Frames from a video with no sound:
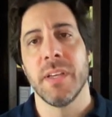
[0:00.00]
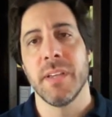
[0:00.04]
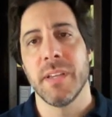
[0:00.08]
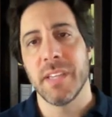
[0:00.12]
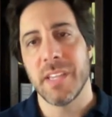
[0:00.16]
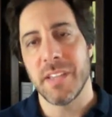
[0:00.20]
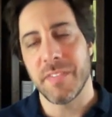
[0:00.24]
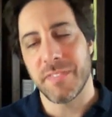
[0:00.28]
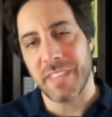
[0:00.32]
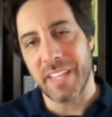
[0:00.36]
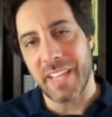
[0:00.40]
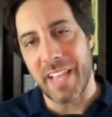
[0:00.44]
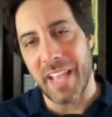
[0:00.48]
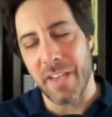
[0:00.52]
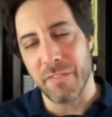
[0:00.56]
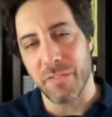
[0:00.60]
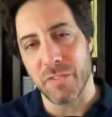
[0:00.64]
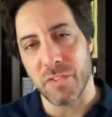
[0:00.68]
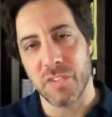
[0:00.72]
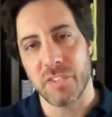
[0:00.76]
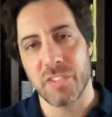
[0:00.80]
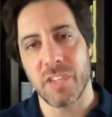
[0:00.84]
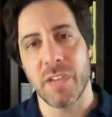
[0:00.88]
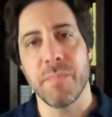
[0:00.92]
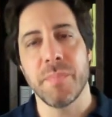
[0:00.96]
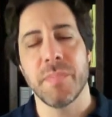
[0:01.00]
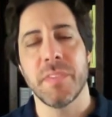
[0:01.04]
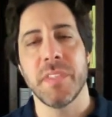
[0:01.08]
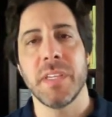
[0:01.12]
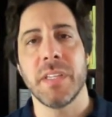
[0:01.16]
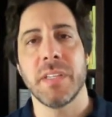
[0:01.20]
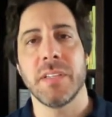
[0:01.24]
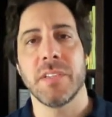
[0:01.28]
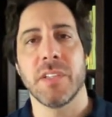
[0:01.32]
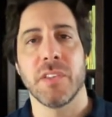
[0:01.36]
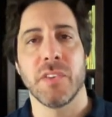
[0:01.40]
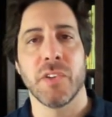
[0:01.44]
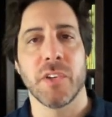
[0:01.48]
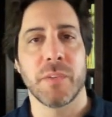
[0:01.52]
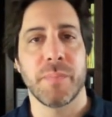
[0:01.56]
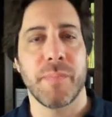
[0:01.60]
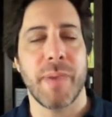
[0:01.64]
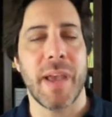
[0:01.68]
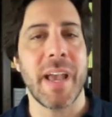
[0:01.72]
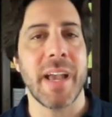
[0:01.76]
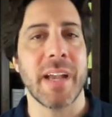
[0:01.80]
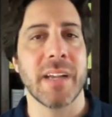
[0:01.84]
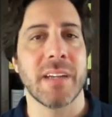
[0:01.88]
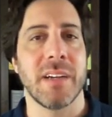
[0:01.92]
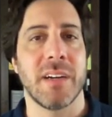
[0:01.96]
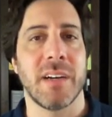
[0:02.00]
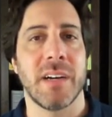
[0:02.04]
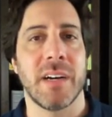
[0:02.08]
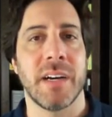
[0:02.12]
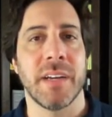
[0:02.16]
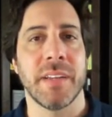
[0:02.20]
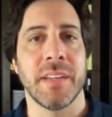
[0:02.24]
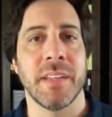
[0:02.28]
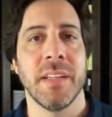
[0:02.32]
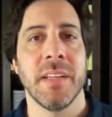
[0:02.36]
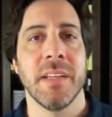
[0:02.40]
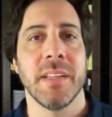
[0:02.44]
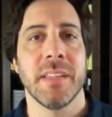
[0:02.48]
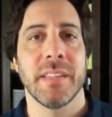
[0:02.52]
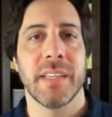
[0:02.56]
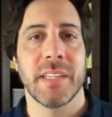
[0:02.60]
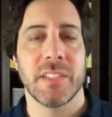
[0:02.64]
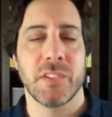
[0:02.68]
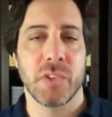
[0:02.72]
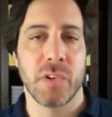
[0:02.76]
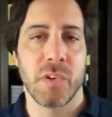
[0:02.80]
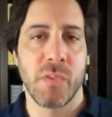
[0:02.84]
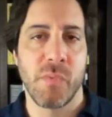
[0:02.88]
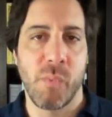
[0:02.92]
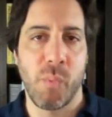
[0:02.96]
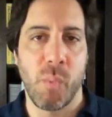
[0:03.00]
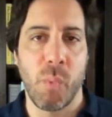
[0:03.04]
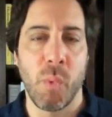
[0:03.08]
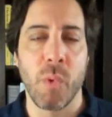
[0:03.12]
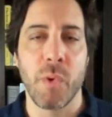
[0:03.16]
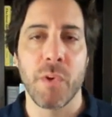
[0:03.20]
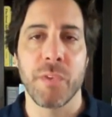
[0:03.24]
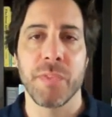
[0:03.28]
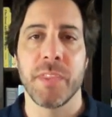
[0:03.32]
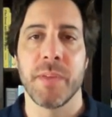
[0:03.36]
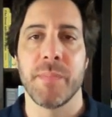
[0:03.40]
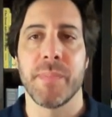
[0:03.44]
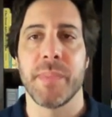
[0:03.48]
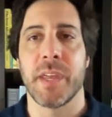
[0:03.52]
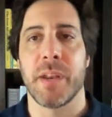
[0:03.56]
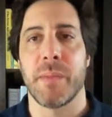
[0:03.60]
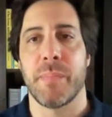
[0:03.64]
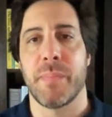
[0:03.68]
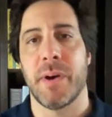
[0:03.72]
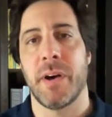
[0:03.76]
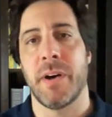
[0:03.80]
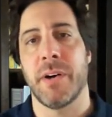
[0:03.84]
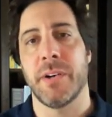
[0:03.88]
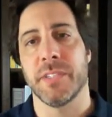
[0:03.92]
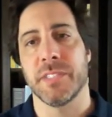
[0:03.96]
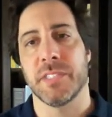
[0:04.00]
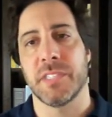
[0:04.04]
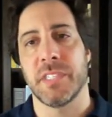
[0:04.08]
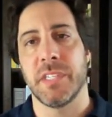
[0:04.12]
if they have something to look back on that sort of warned them that a policy